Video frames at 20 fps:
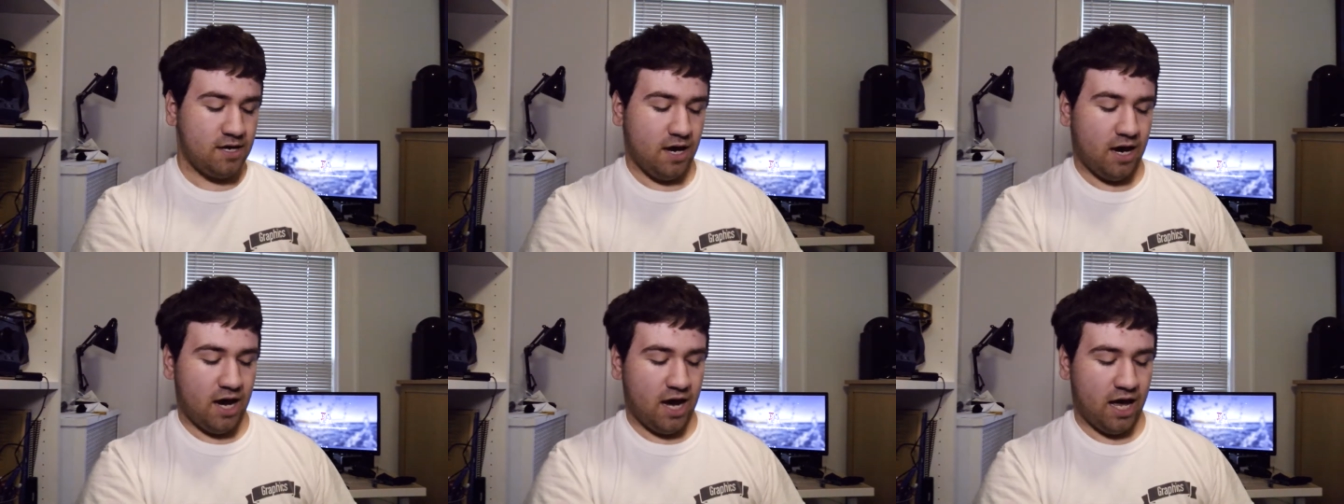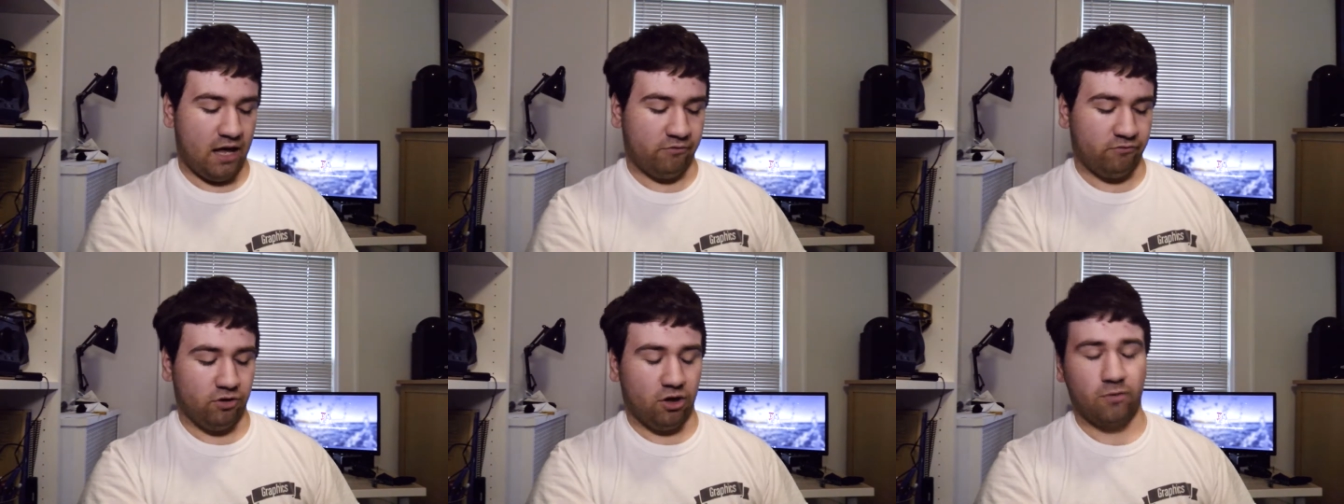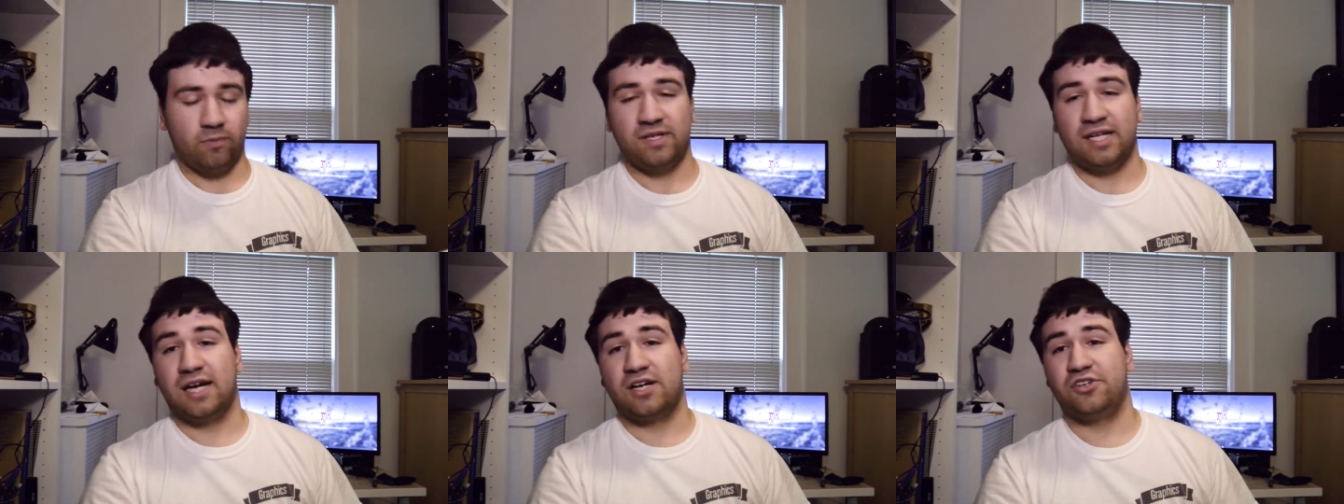And
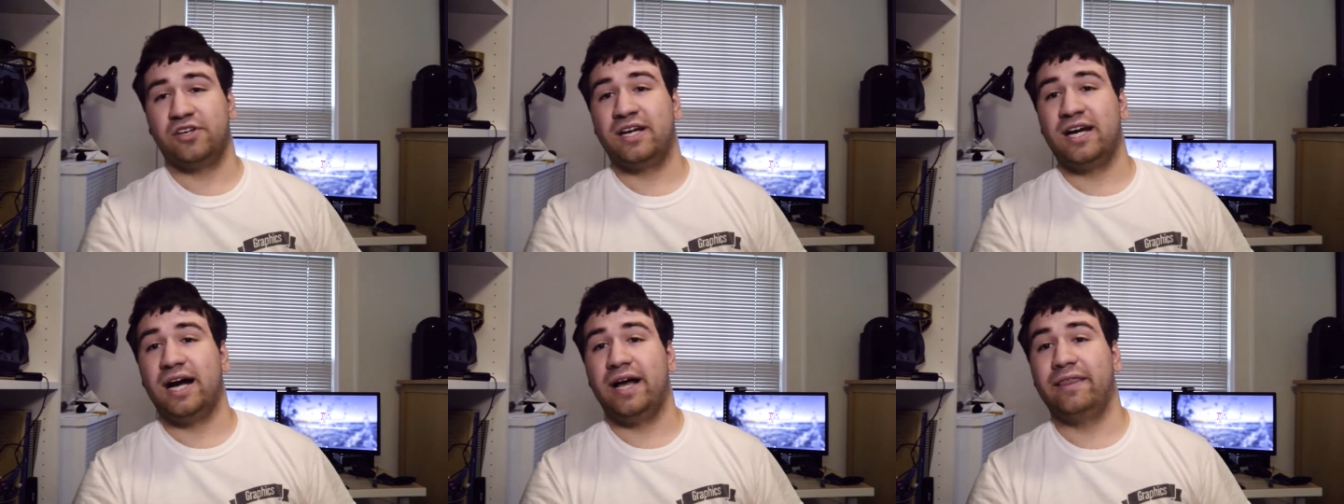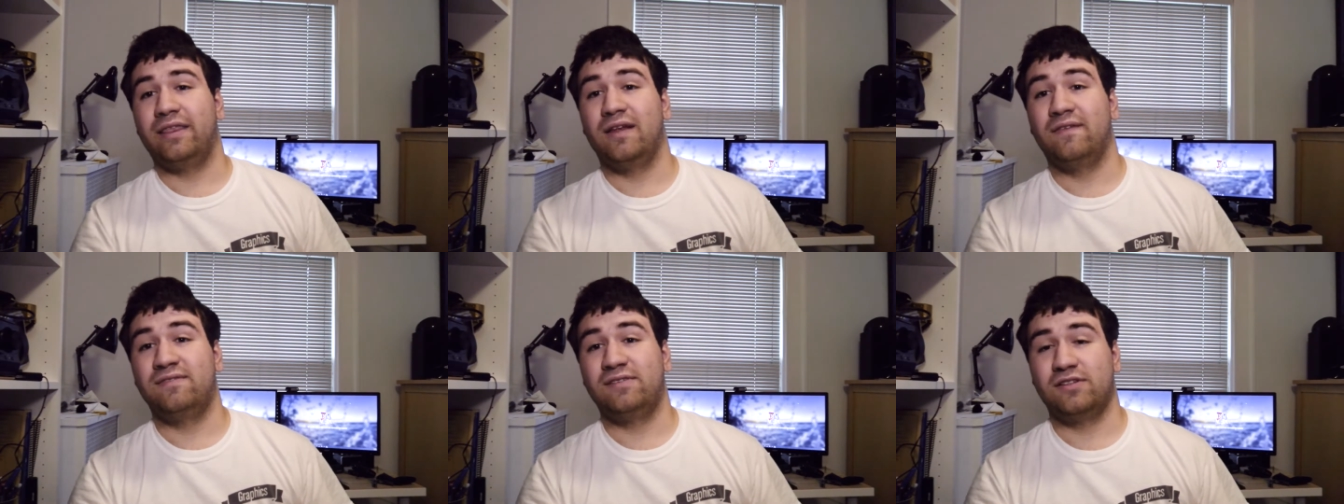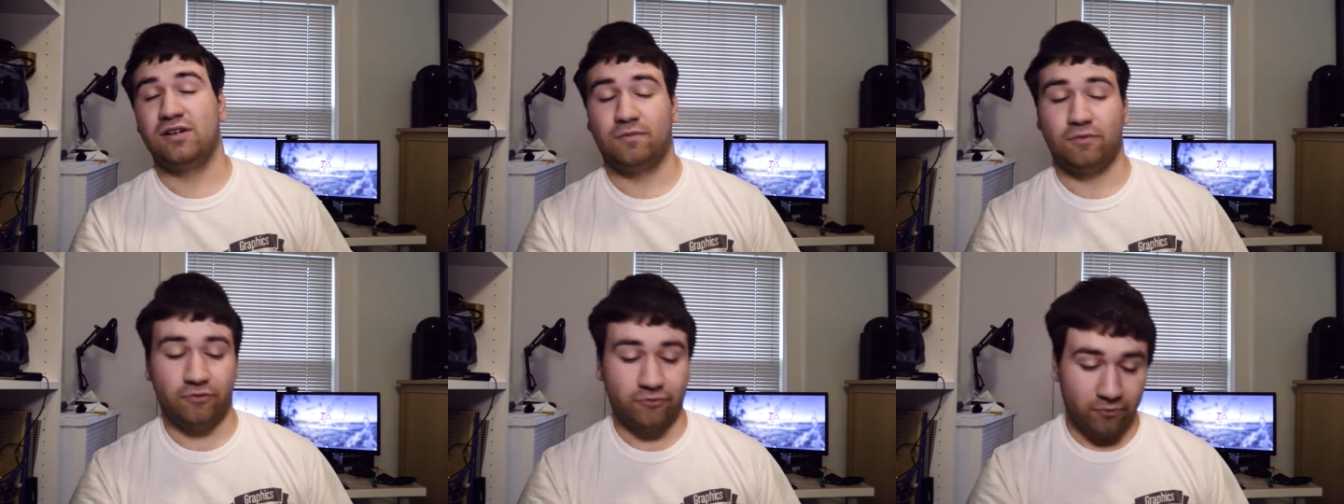Rode was actually kind enough to
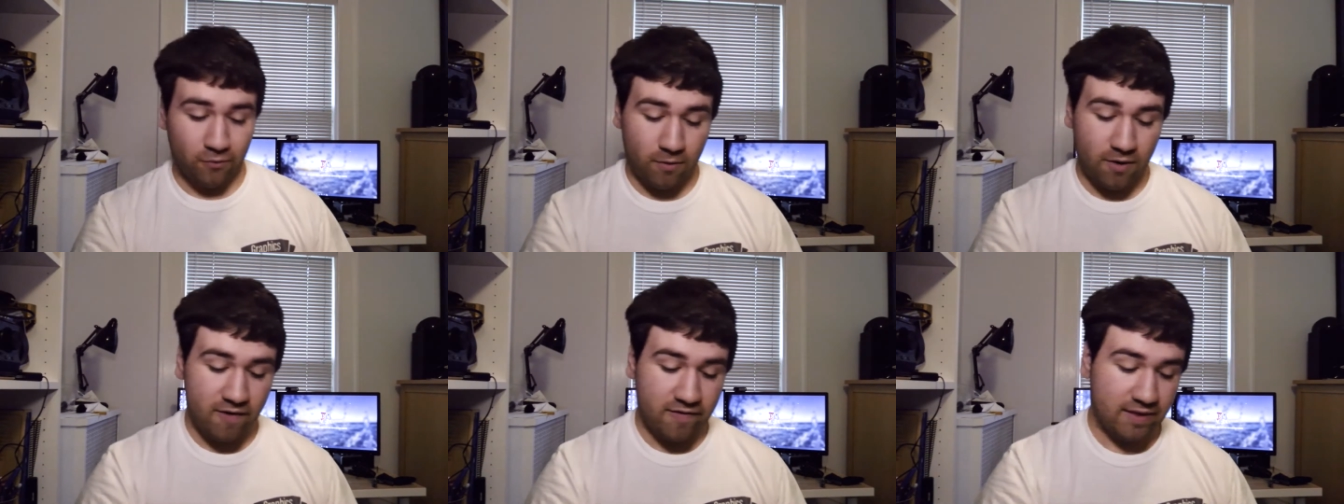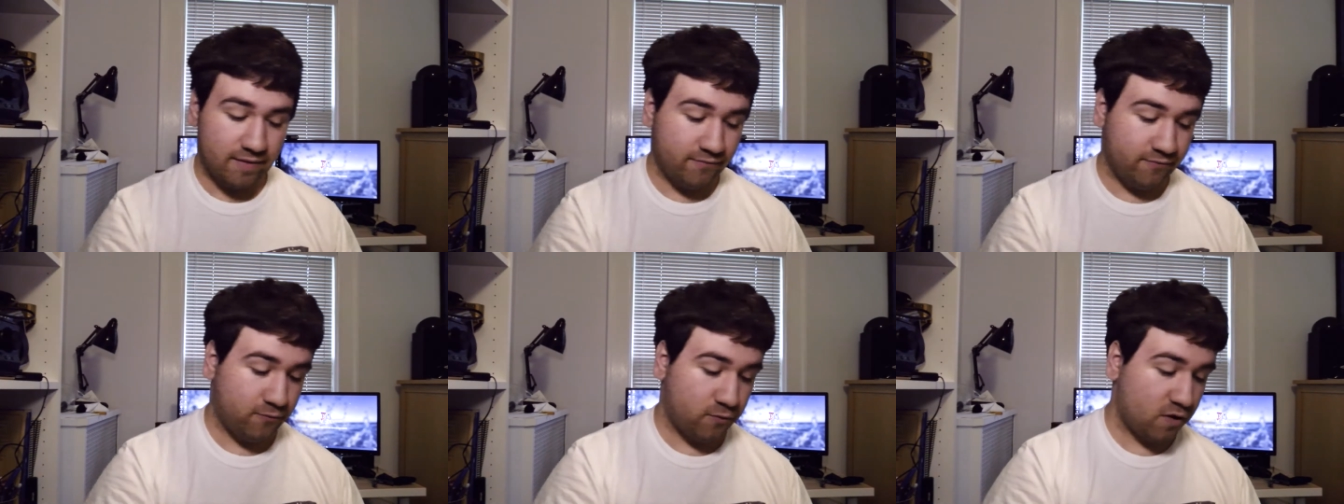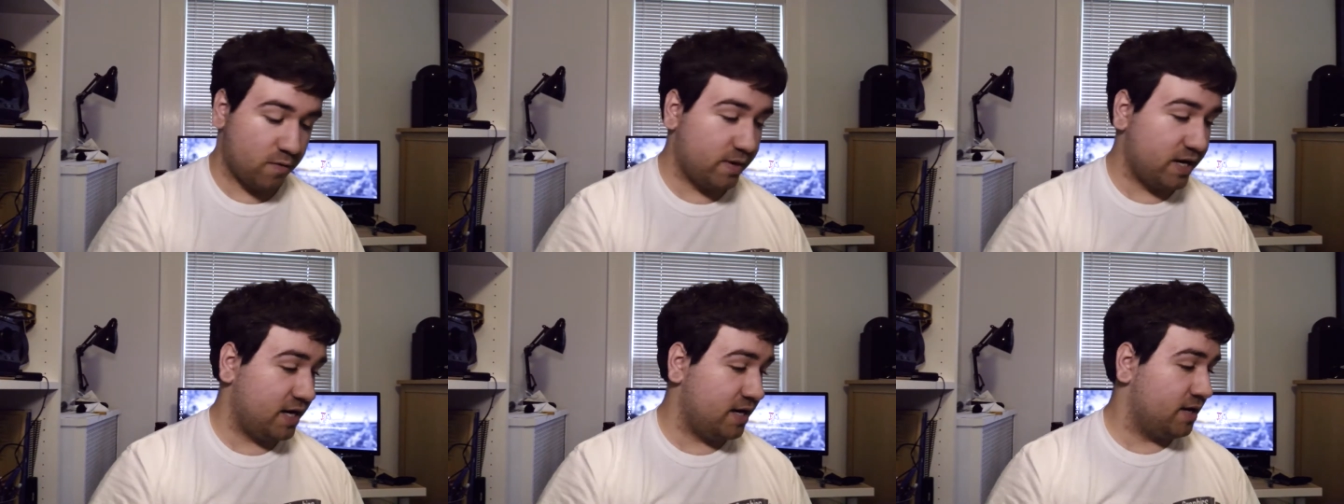send over 4 of them
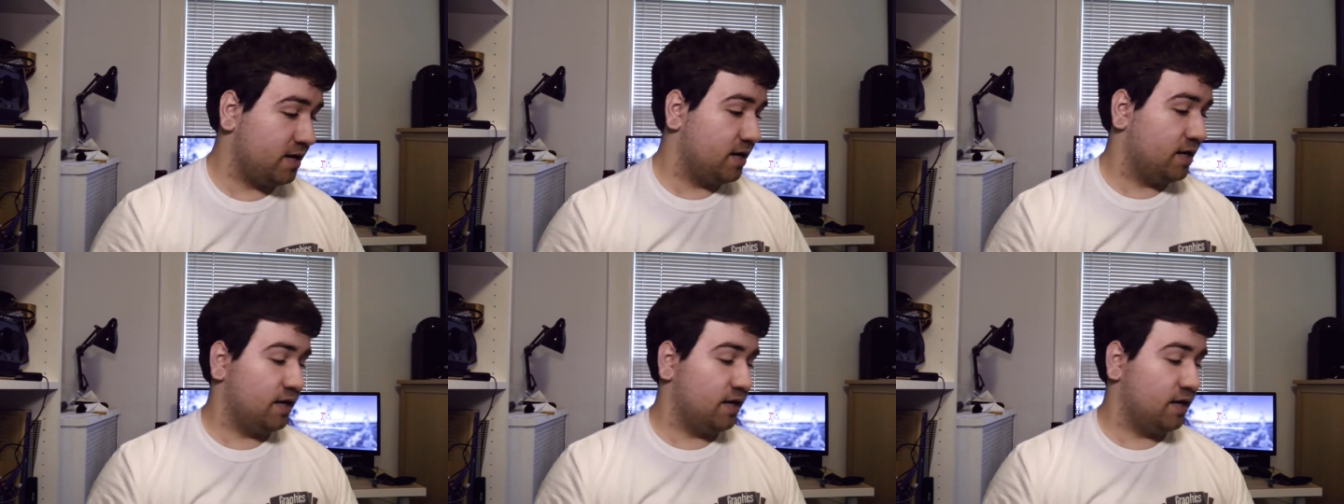for me,